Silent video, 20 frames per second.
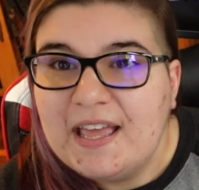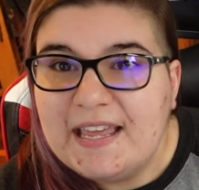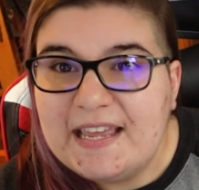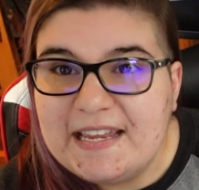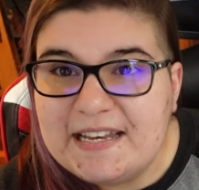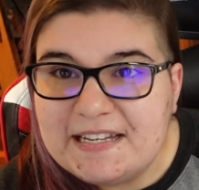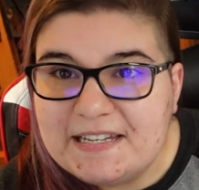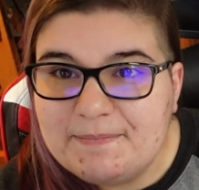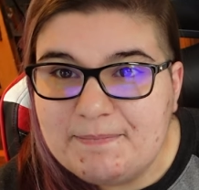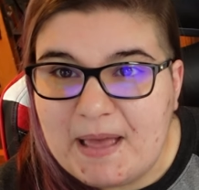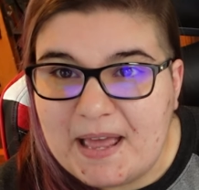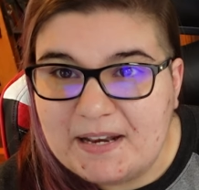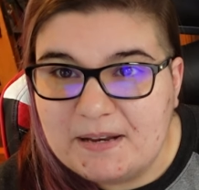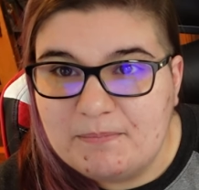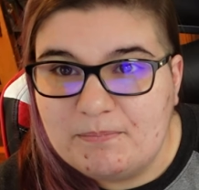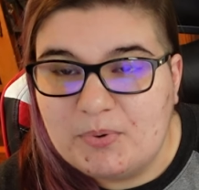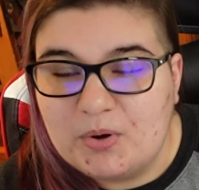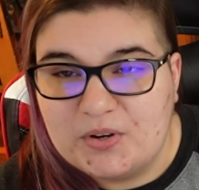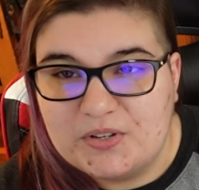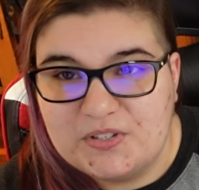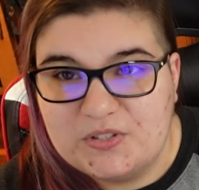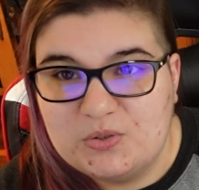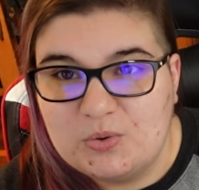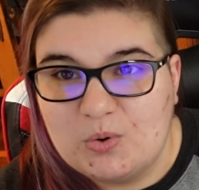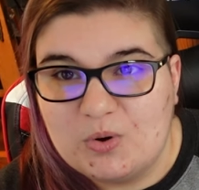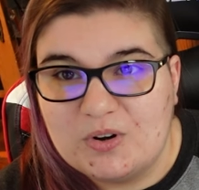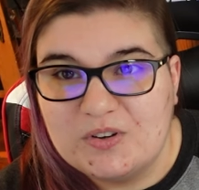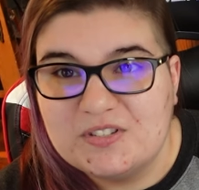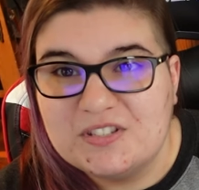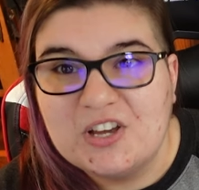independent
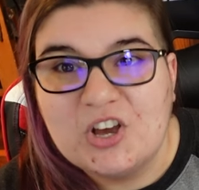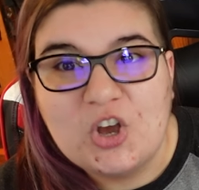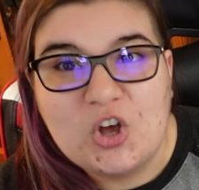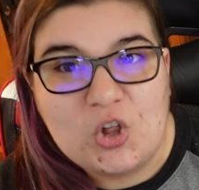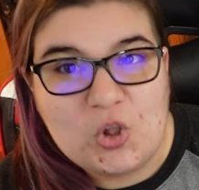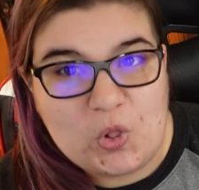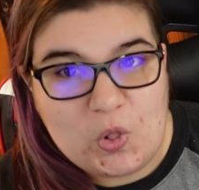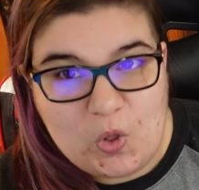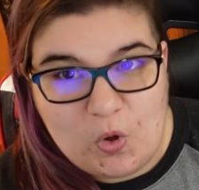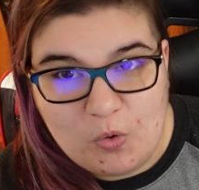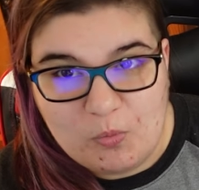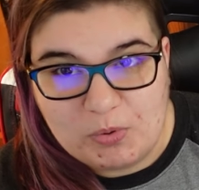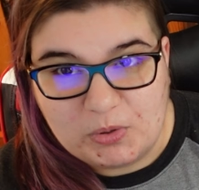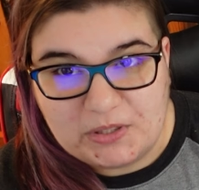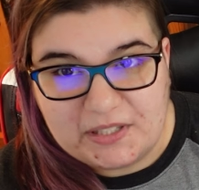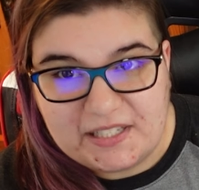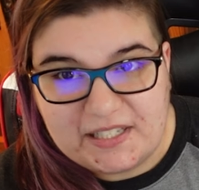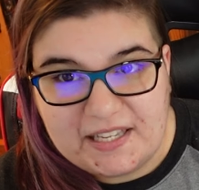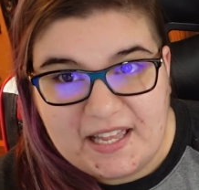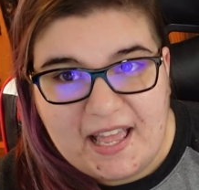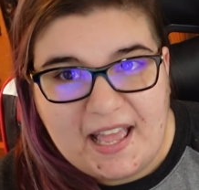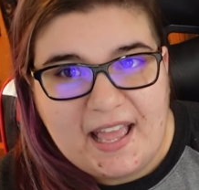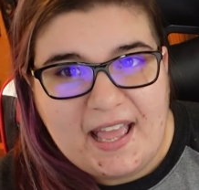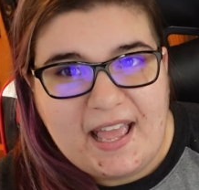bookstores globally.